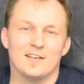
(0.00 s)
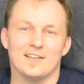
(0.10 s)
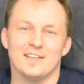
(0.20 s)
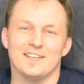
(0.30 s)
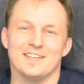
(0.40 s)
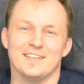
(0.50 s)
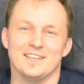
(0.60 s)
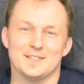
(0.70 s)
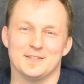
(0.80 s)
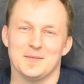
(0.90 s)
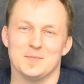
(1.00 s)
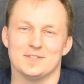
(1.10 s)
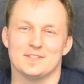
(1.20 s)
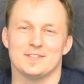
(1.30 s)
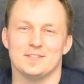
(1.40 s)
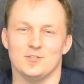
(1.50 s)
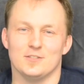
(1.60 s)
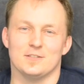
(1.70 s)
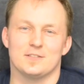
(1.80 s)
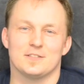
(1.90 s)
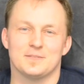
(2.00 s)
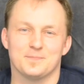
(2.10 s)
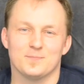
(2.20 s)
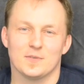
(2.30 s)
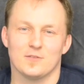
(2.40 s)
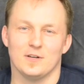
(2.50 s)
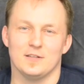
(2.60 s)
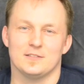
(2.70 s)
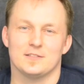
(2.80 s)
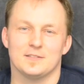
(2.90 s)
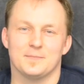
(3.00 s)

Uh, his name is Jesus Christ.